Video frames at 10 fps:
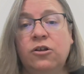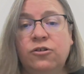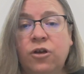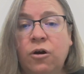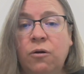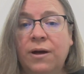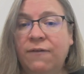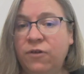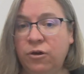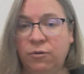So
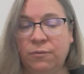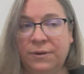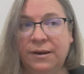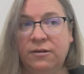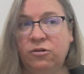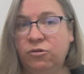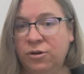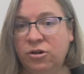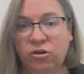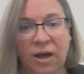if you
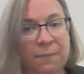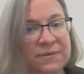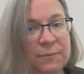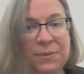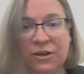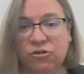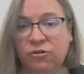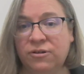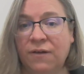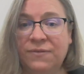can look up some
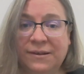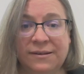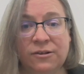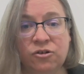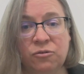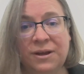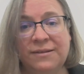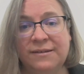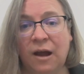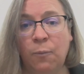pictures of these
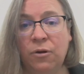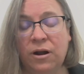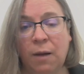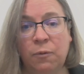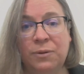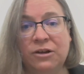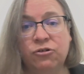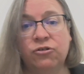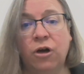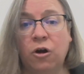instruments, and I'll put a couple
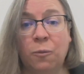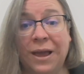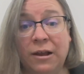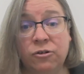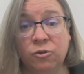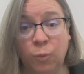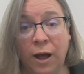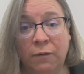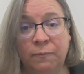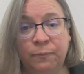pictures on our page as
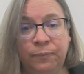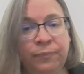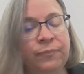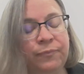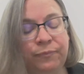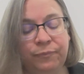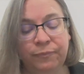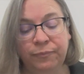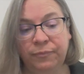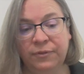well.
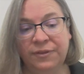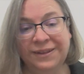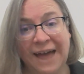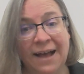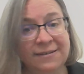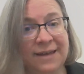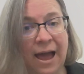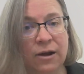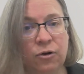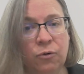The last
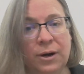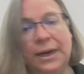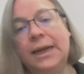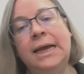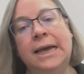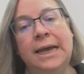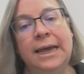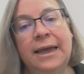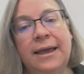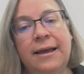category
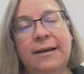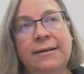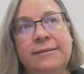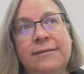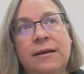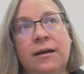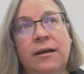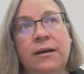is